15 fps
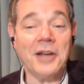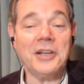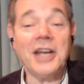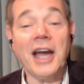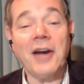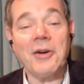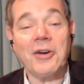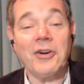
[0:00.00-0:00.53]

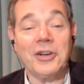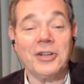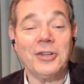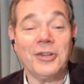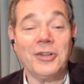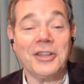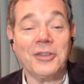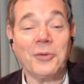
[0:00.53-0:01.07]
Now I'm going to
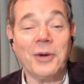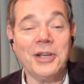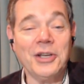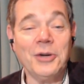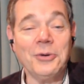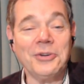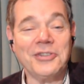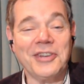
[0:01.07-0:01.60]
look at the way
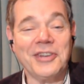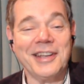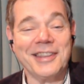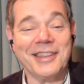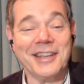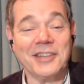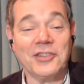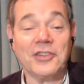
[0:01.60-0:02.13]
you were saying
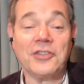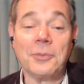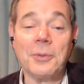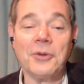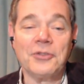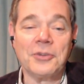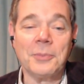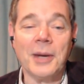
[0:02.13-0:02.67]
things as
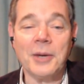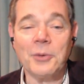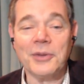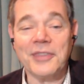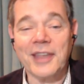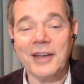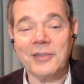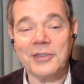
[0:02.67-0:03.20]
opposed to my
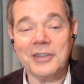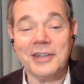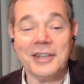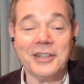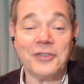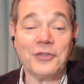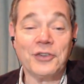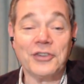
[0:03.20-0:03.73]
1,000
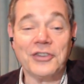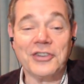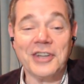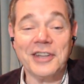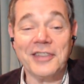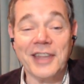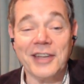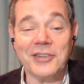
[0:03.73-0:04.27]
nits versus
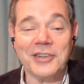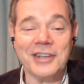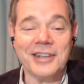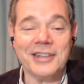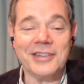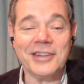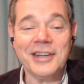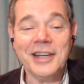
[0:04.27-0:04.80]
10,000
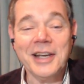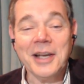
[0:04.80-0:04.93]
nits.